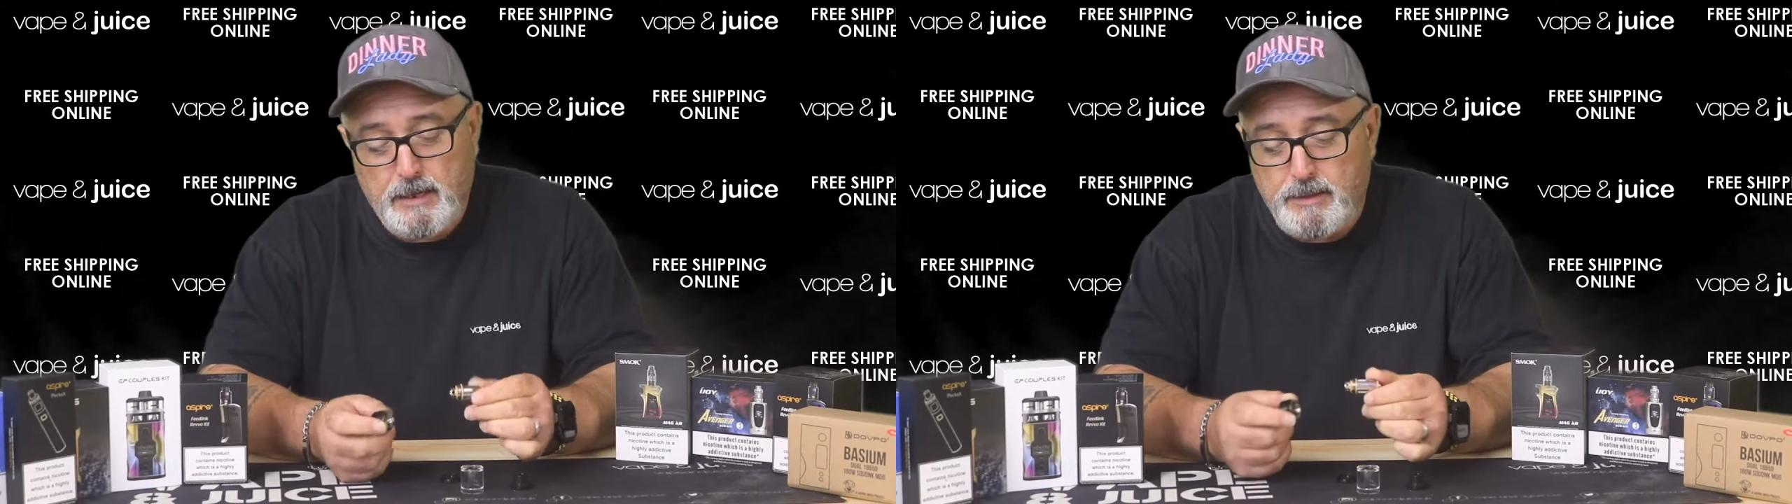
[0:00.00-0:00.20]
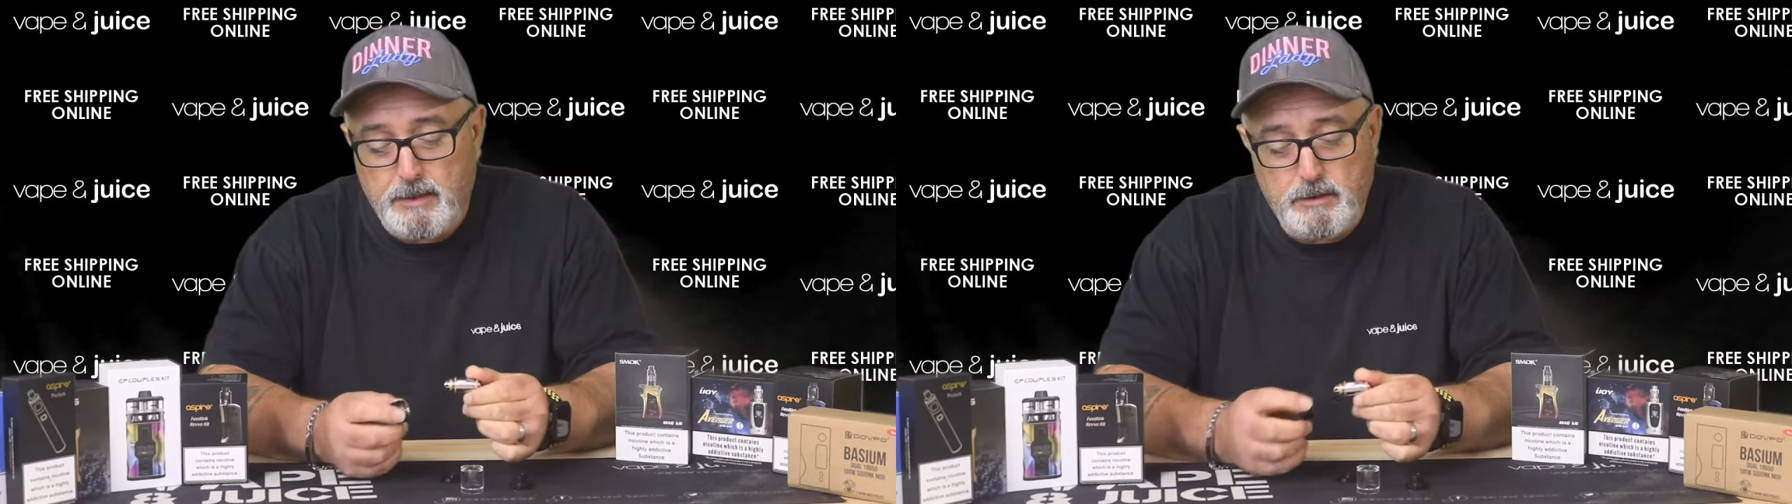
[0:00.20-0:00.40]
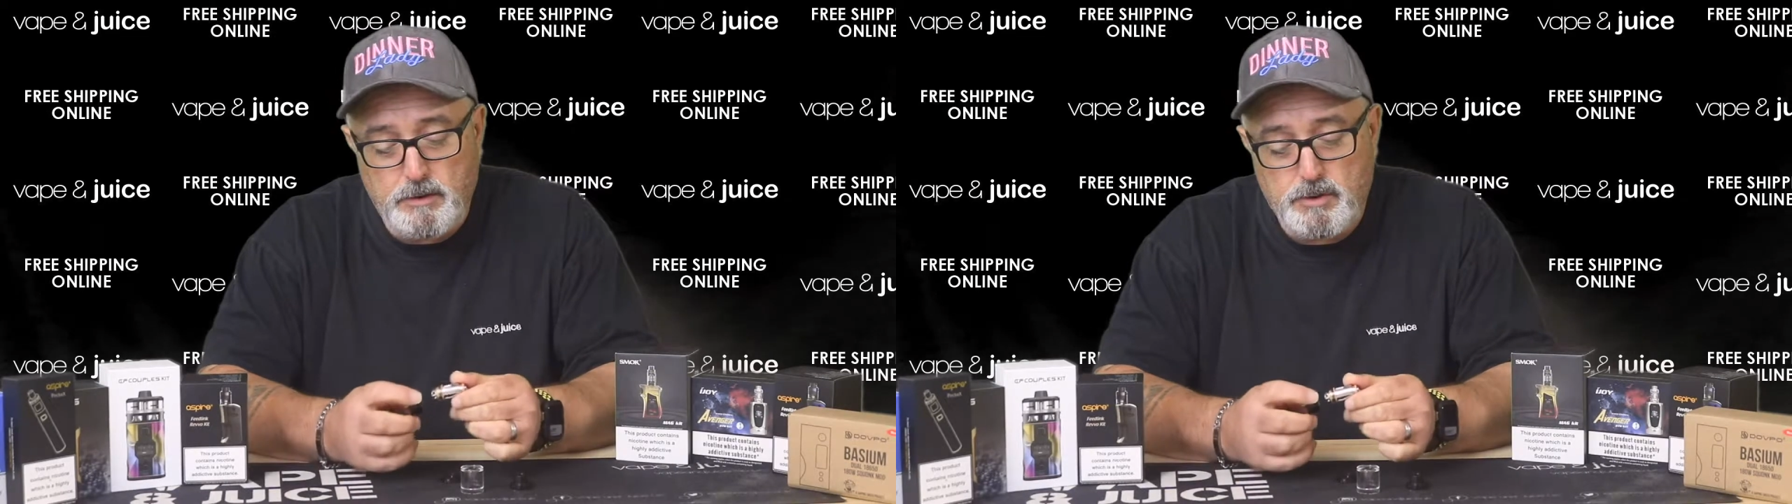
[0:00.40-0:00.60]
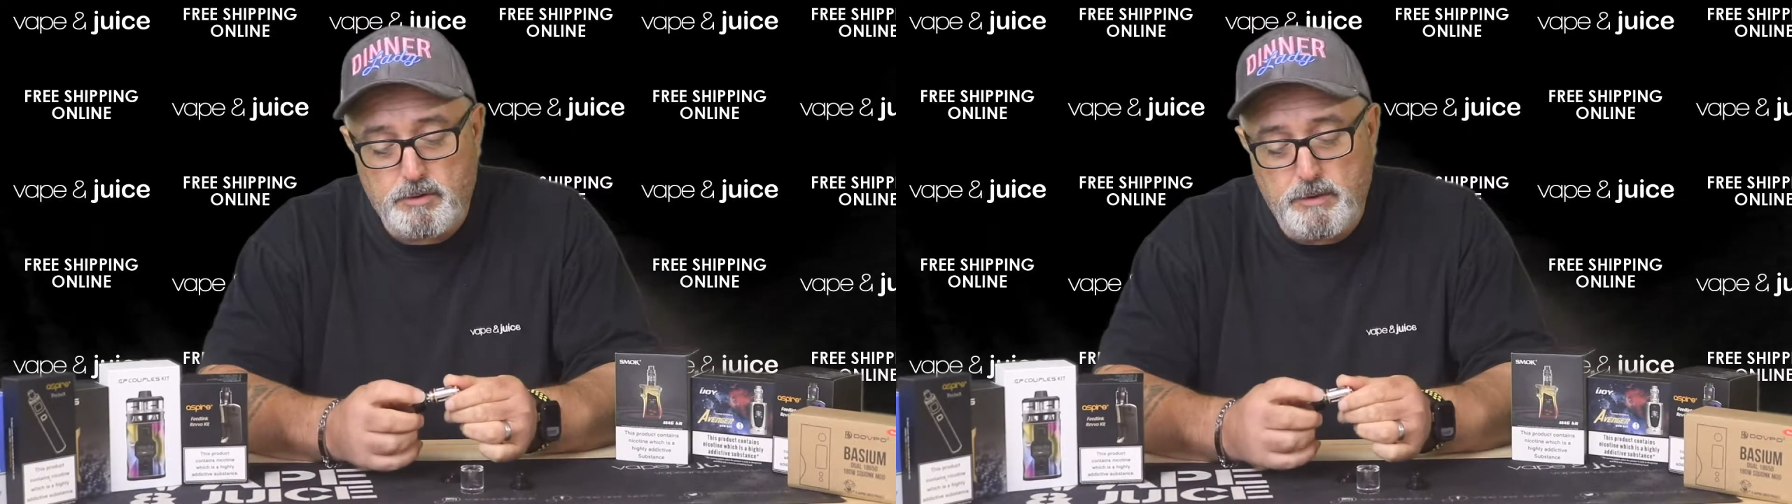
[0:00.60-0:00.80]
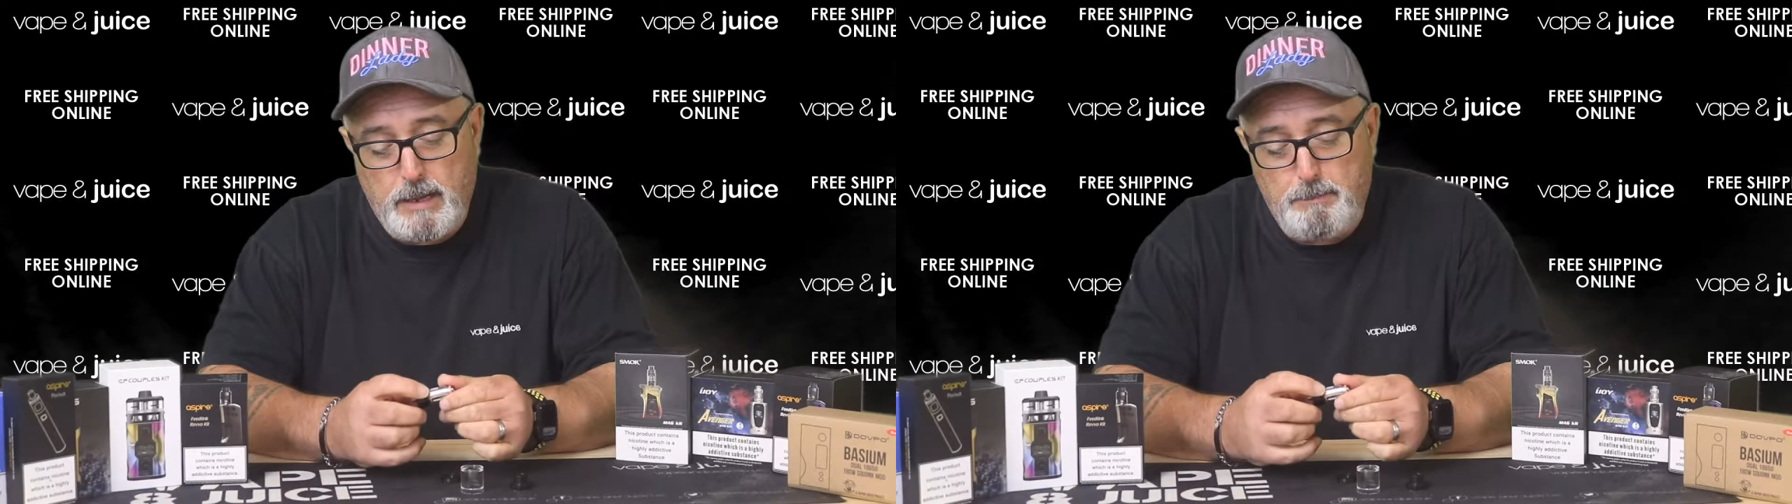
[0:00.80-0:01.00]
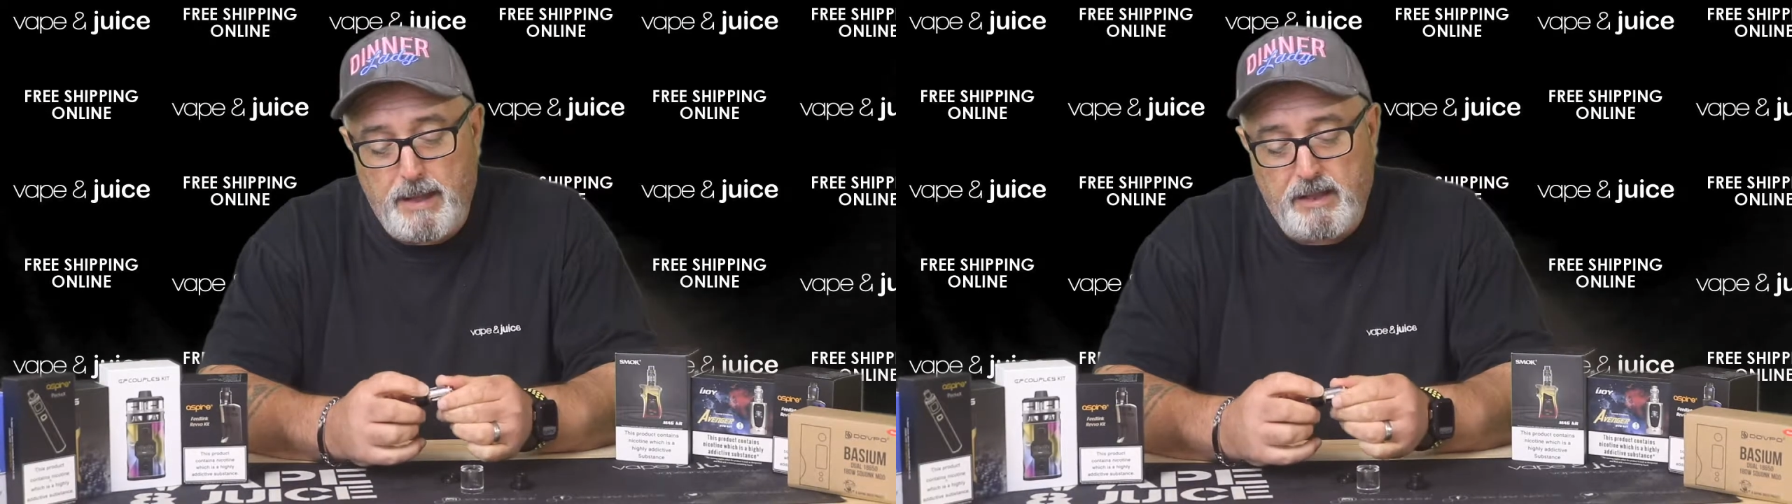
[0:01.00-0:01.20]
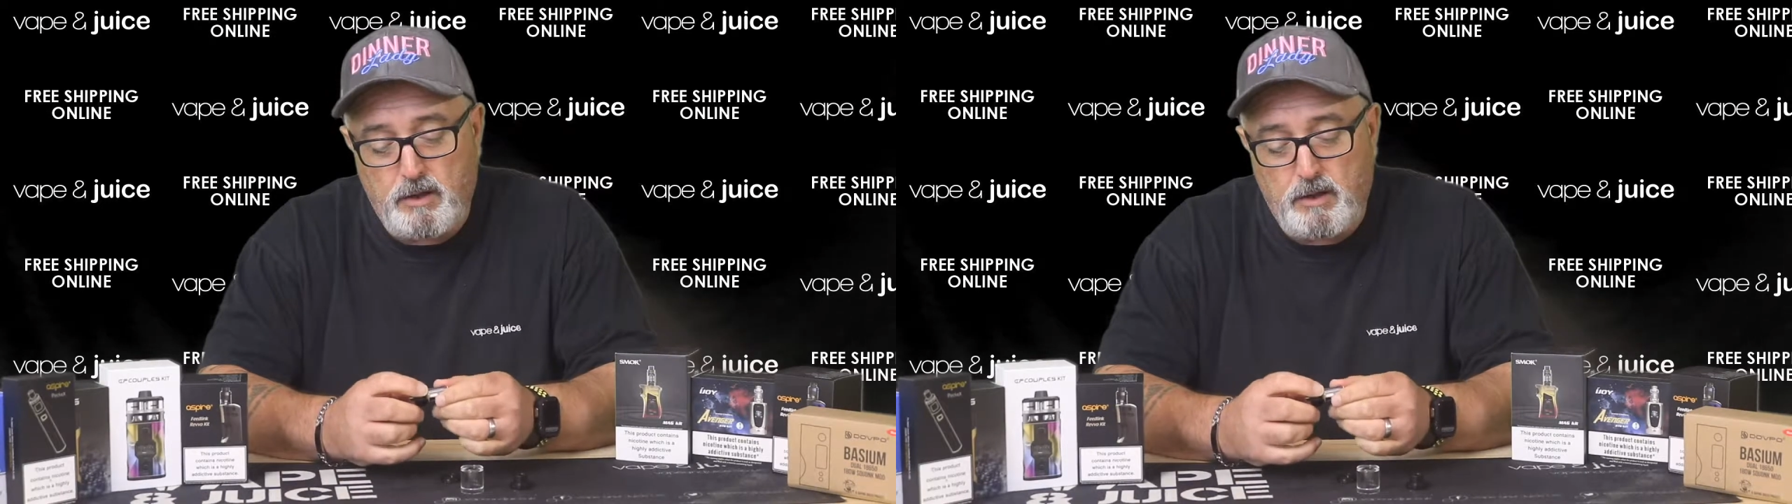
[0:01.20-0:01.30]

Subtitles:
Then you screw that back